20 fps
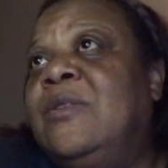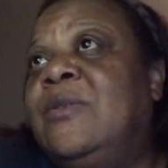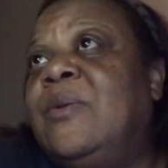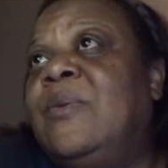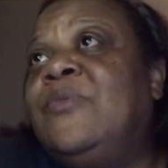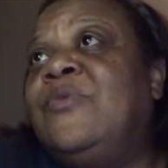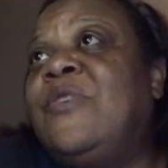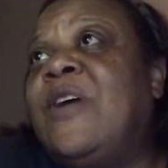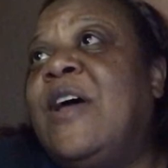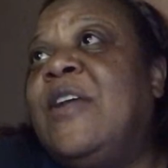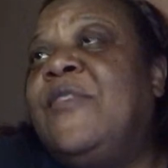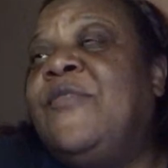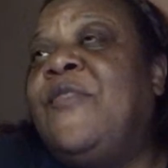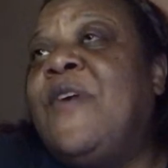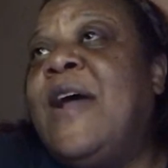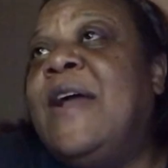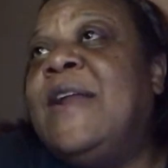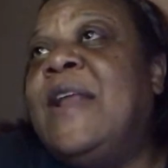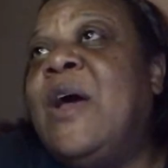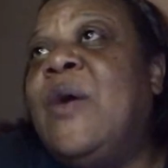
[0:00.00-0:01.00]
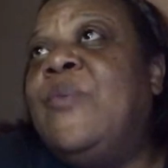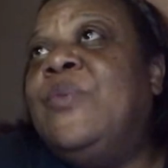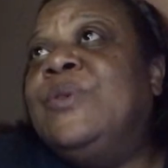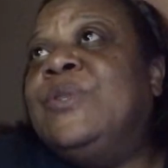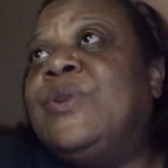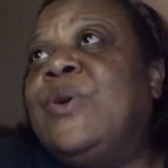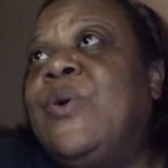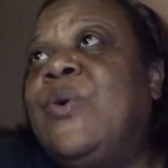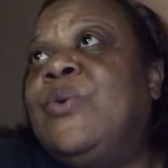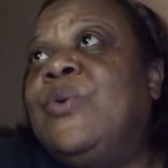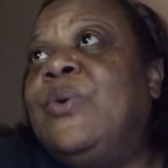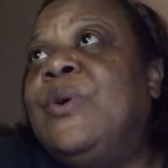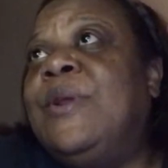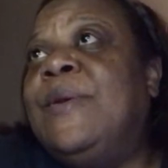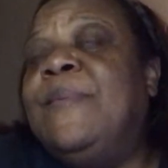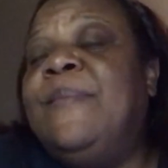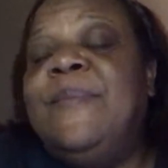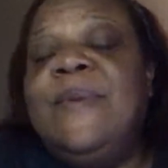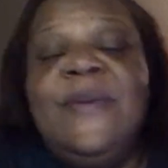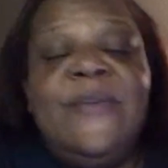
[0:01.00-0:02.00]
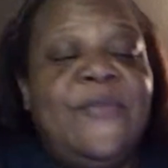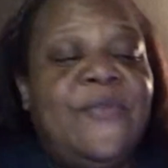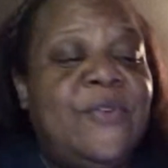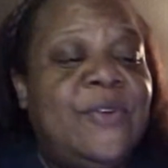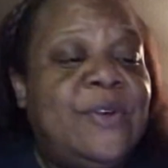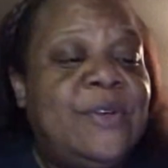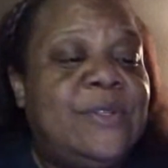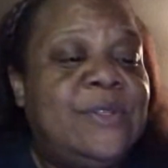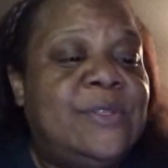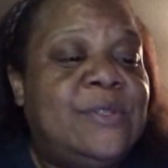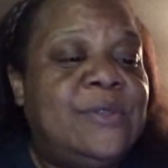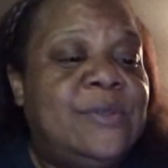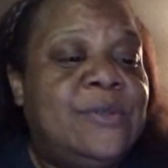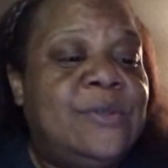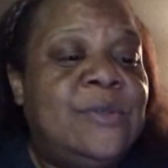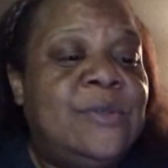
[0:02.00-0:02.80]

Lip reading: I'm trying to find out what's going on in Memphis.